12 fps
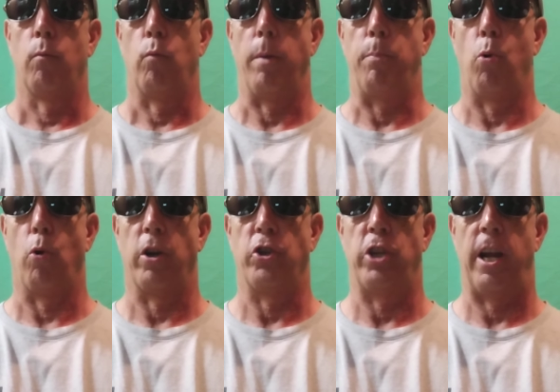
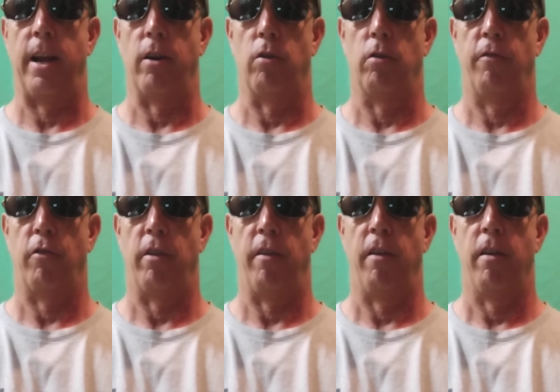report a channel
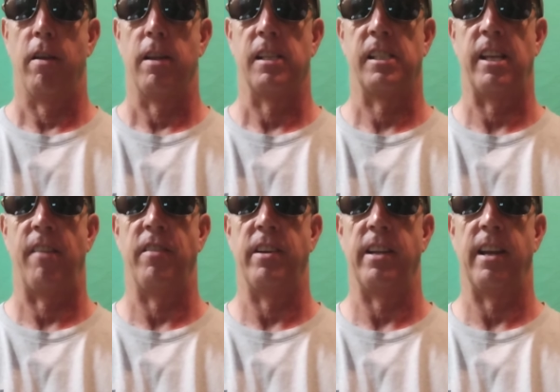for the
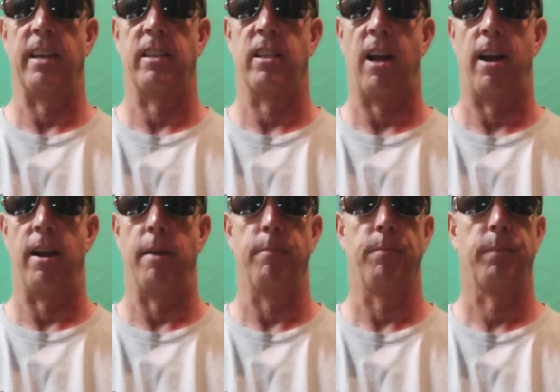70th
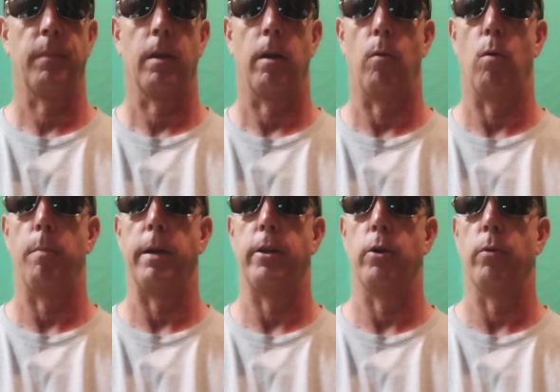time. I won't
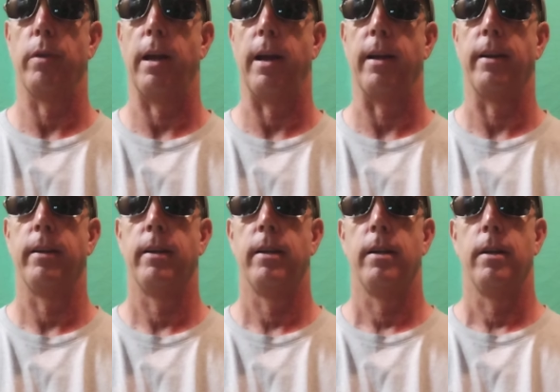be doing that.
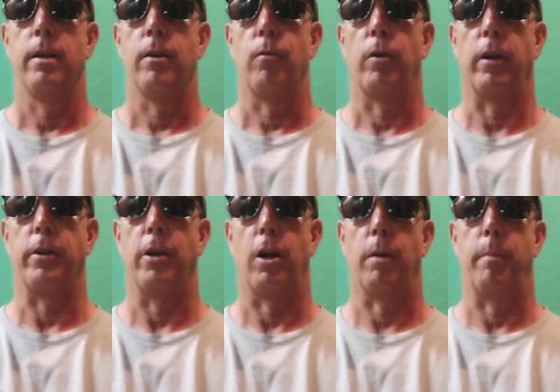We're gonna
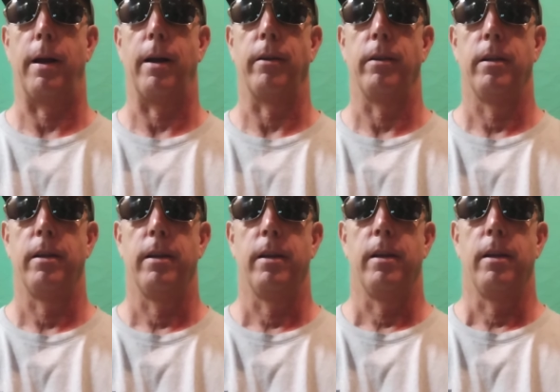talk about
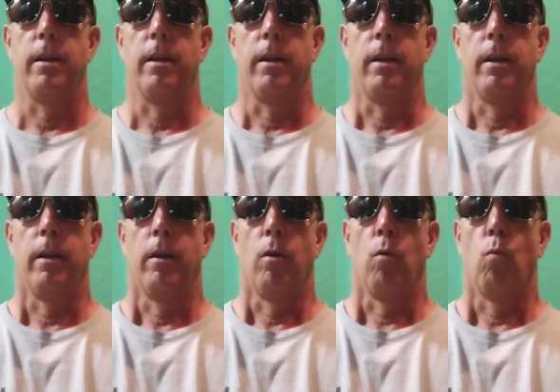
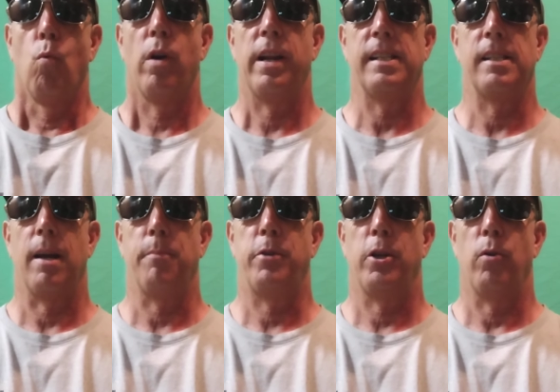what he's
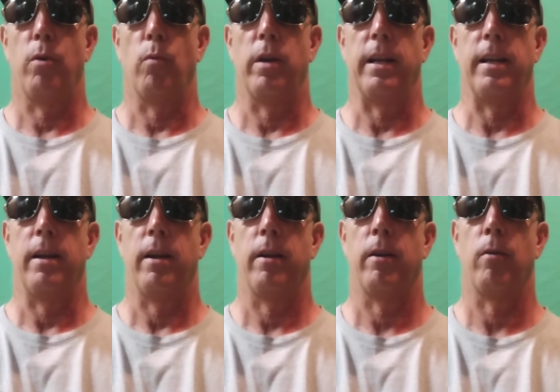up to and what he
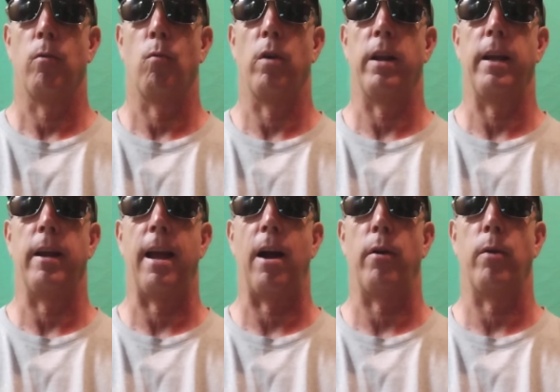what he
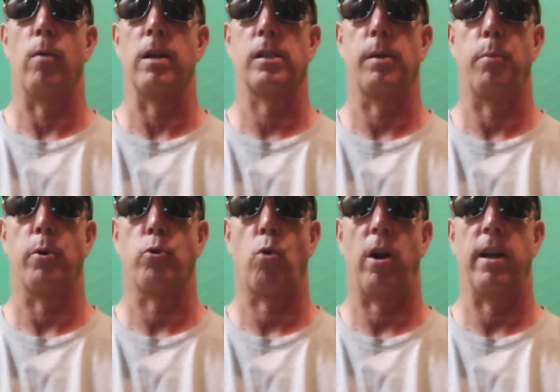how he wants to
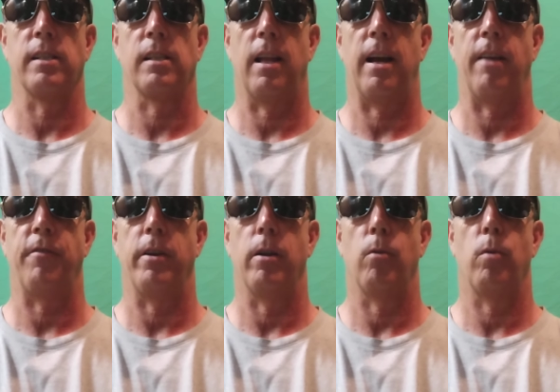portray his
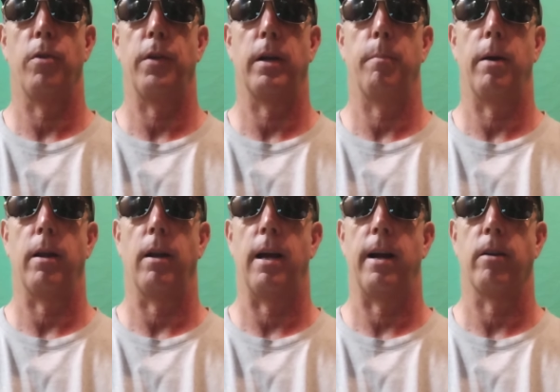life. You know, one thing
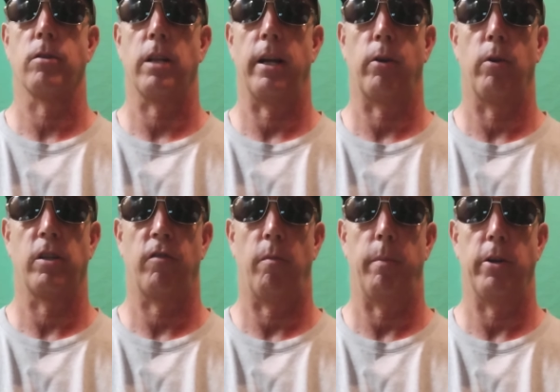about liars like
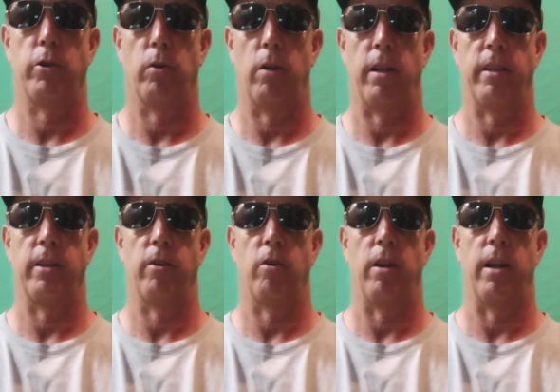Christopher Mitchell on
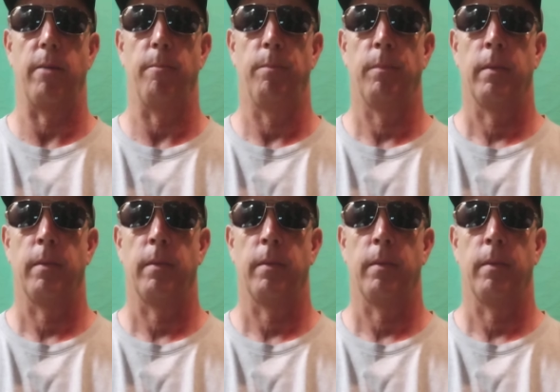the internet